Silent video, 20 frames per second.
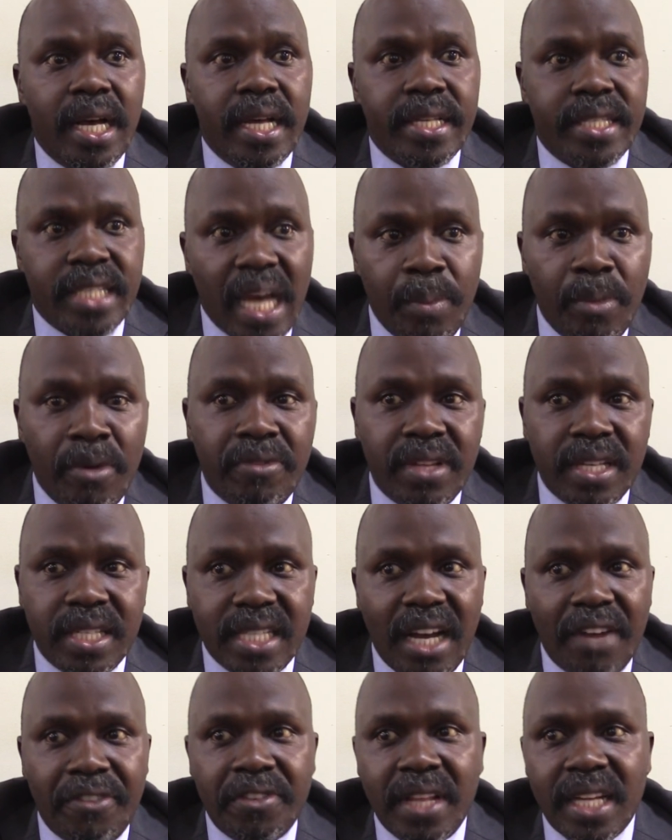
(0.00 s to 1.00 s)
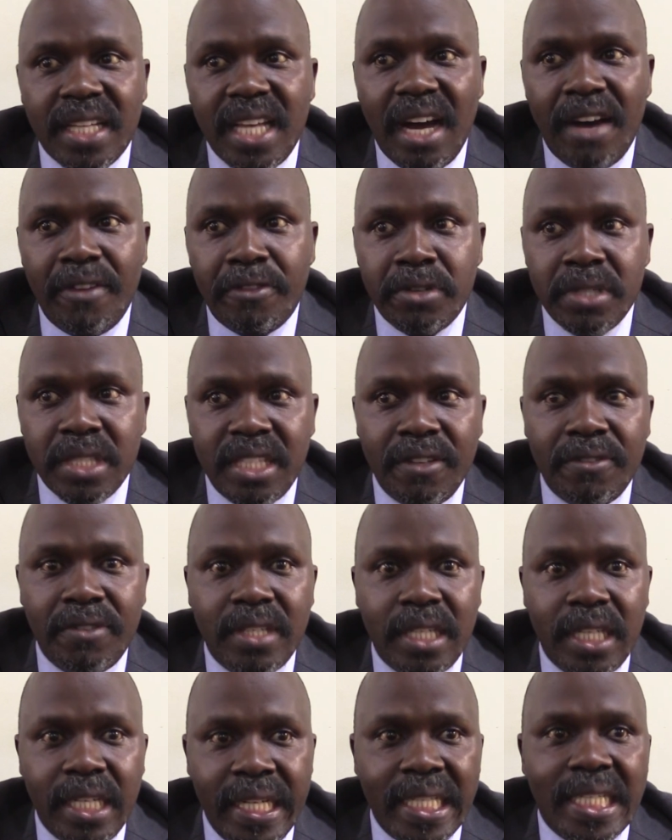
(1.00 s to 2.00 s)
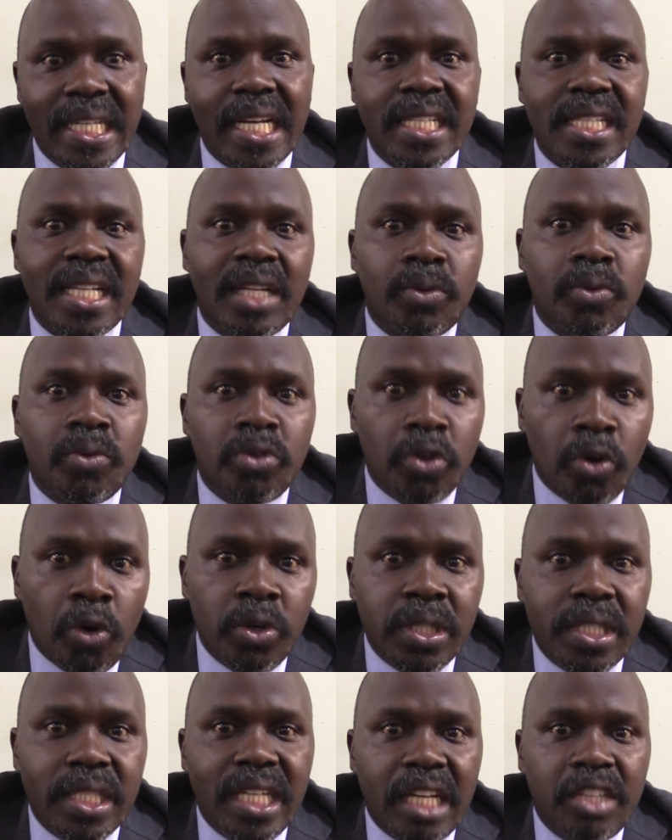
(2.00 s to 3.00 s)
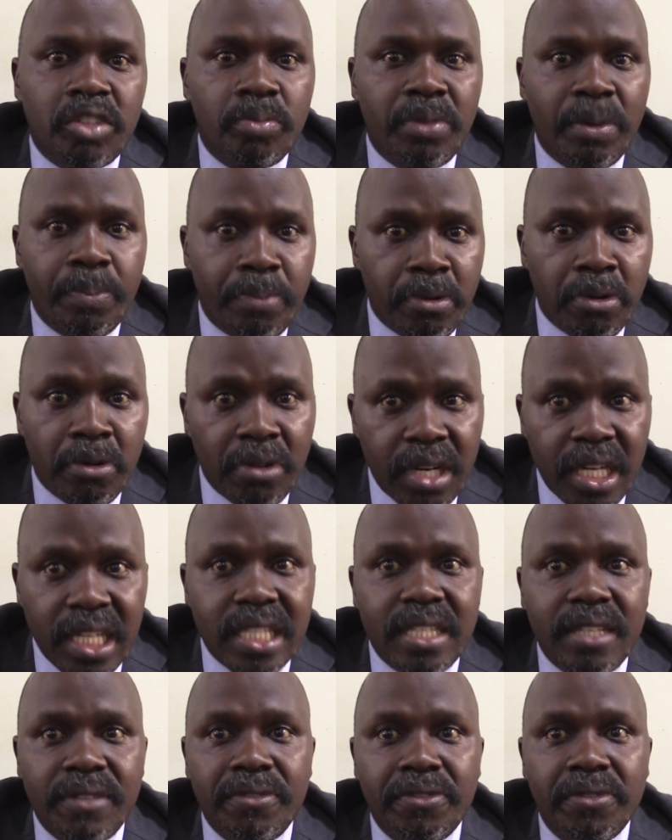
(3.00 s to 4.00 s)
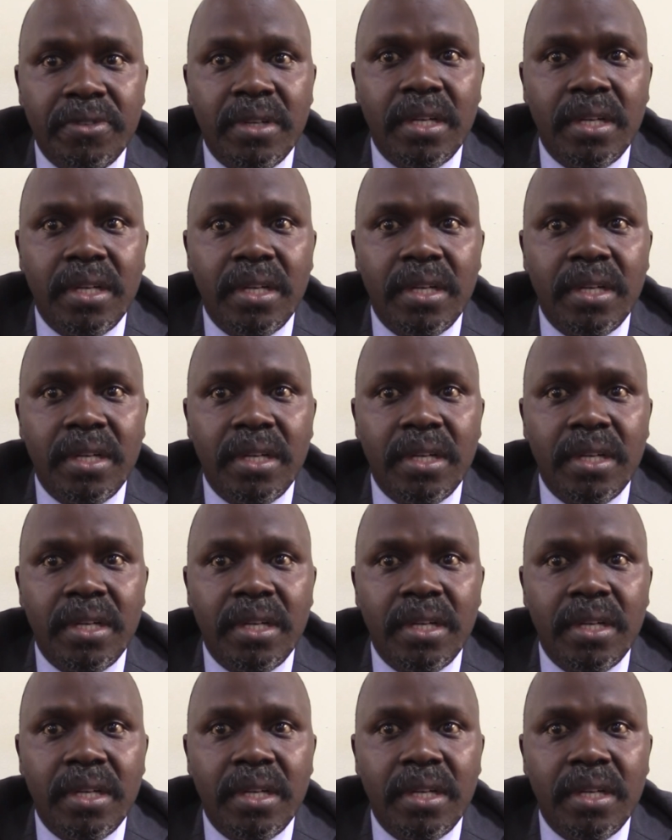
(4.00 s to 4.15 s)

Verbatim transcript: Some of the staff that have received letters that would consider to be progressive,